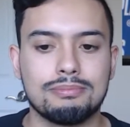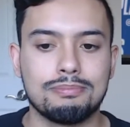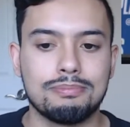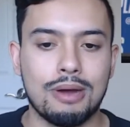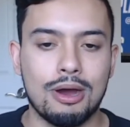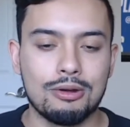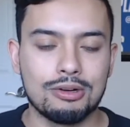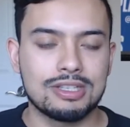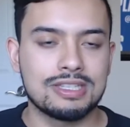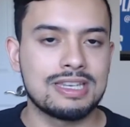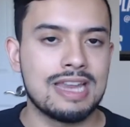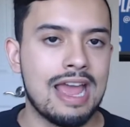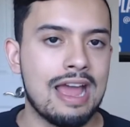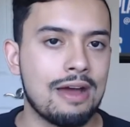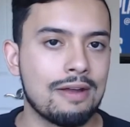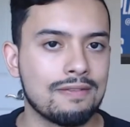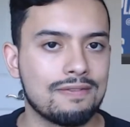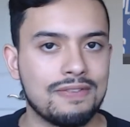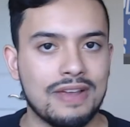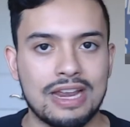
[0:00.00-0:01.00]
post
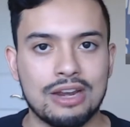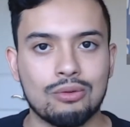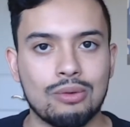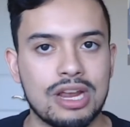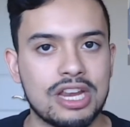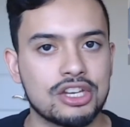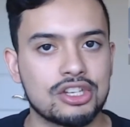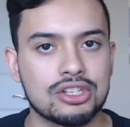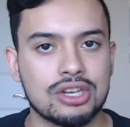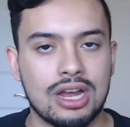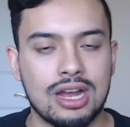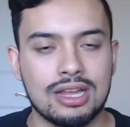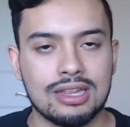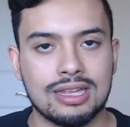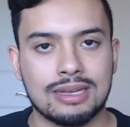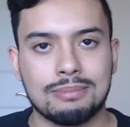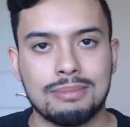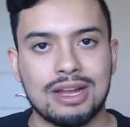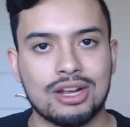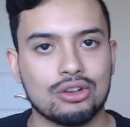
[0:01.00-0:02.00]
down fadeaway shot
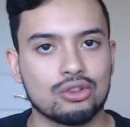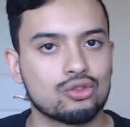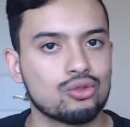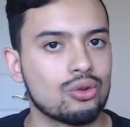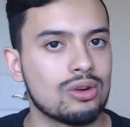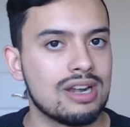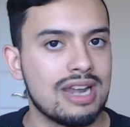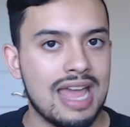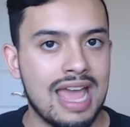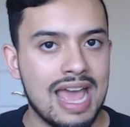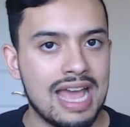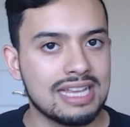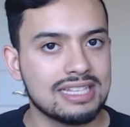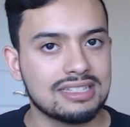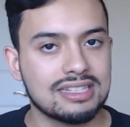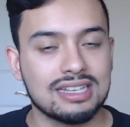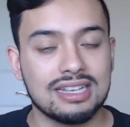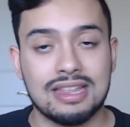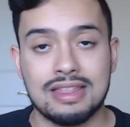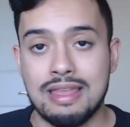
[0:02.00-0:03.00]
like Michael
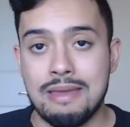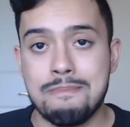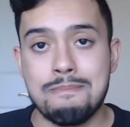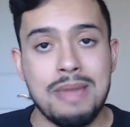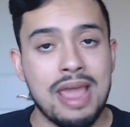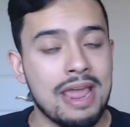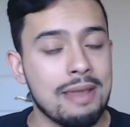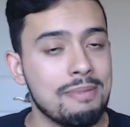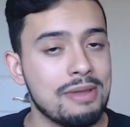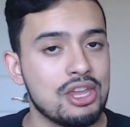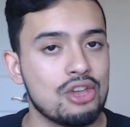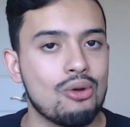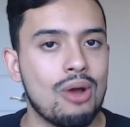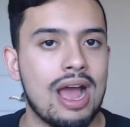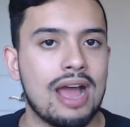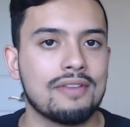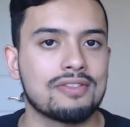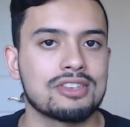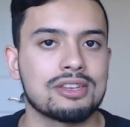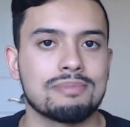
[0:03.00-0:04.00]
Jordan-esque, then maybe you
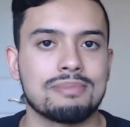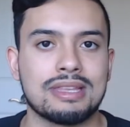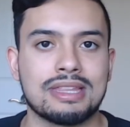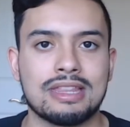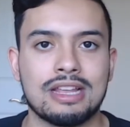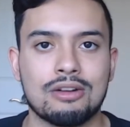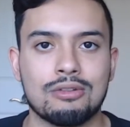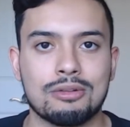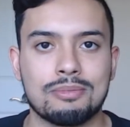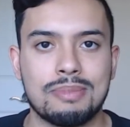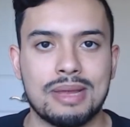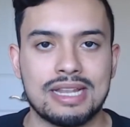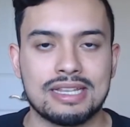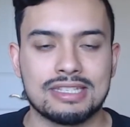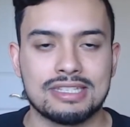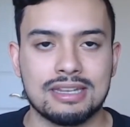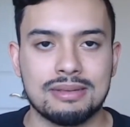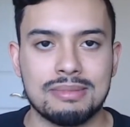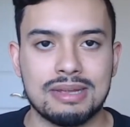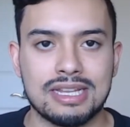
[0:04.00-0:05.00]
have something there with Ben
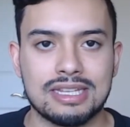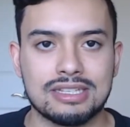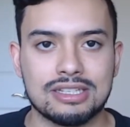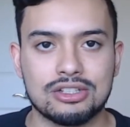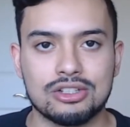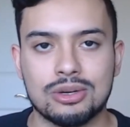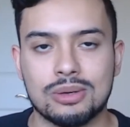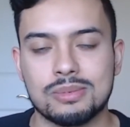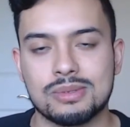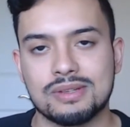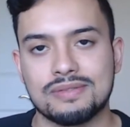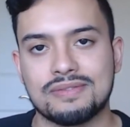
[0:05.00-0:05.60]
Simmons in terms